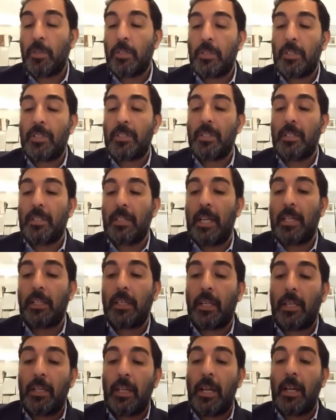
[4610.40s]
the
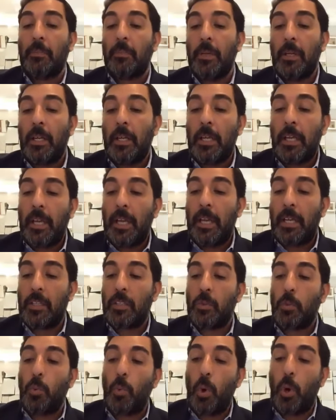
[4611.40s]
sinat chinam
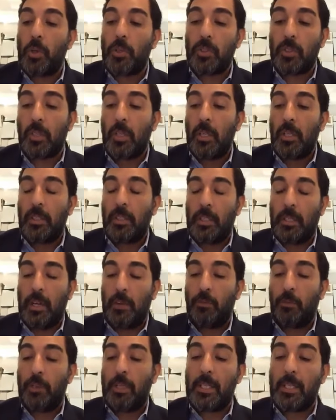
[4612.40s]
is worse than
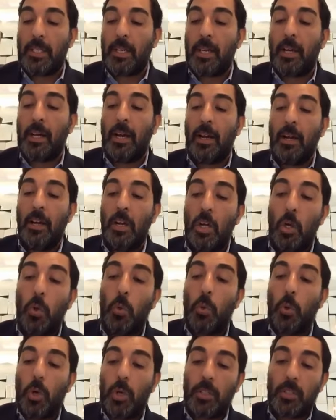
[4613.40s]
avodah zarah,
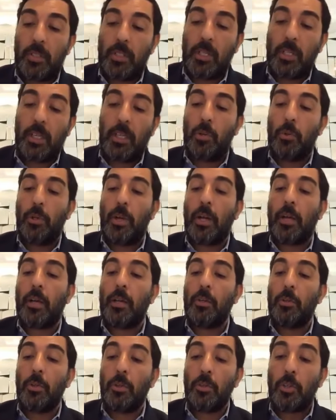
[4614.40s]
worse than gilui
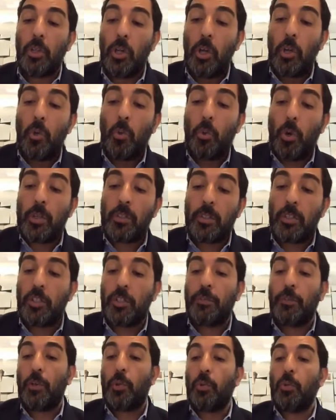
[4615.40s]
arayot, worse than
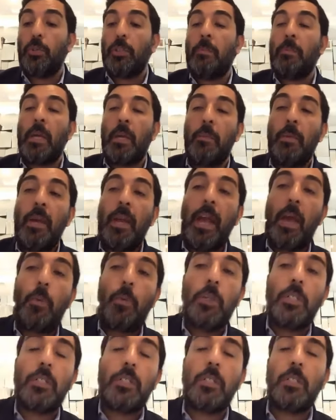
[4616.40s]
shvichut damim, and
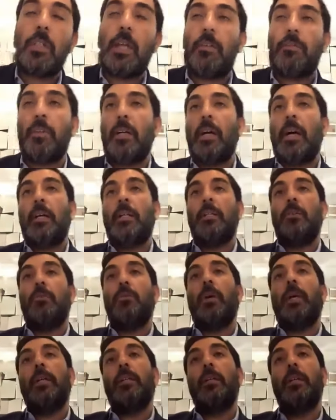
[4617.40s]
we still haven't gotten it
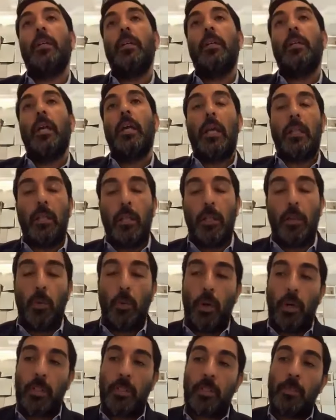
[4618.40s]
right. In other
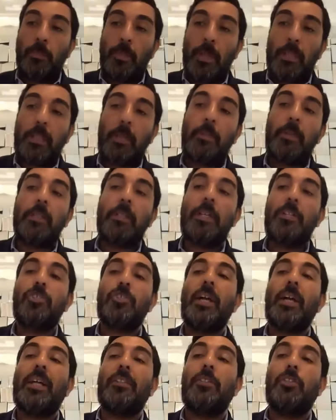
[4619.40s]
words, Bet
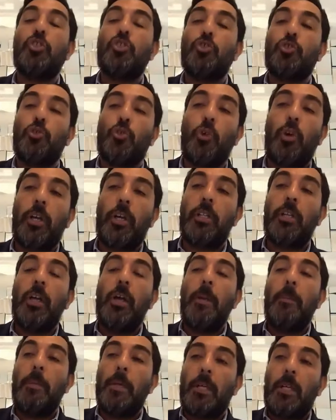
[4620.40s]
Hamikdash got destroyed
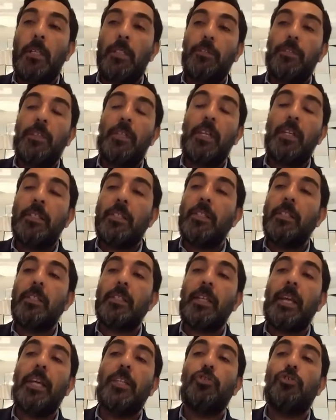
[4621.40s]
because of
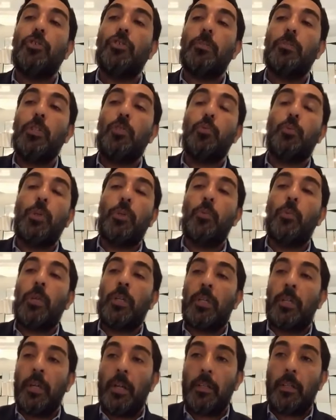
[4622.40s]
senseless hatred between
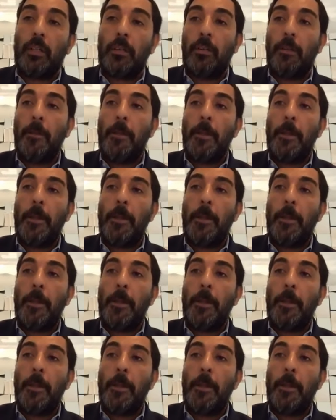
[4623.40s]
one another,